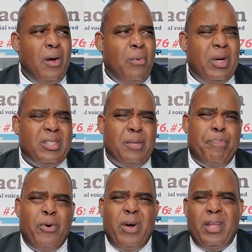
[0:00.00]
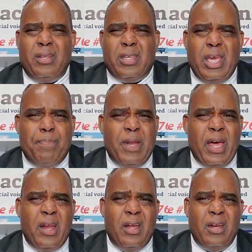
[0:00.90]
what's the point in keeping
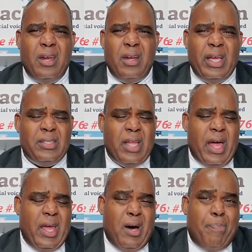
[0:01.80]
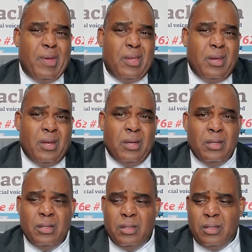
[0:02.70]
that on there? That's not helping you.
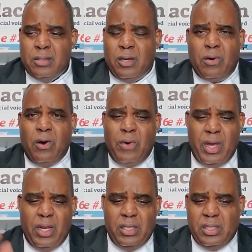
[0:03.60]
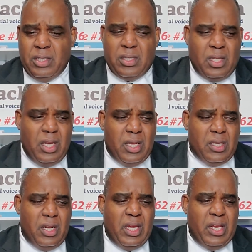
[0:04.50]
So go in and just get it
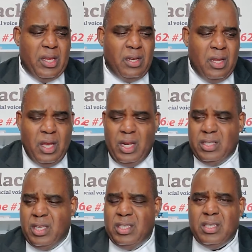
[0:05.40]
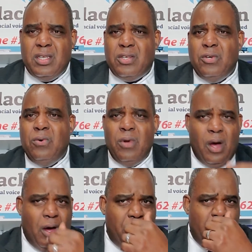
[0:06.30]
deleted. And it's easy to do.
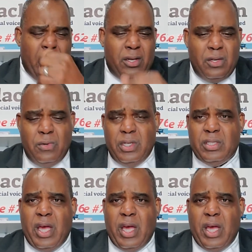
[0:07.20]
All you got to do is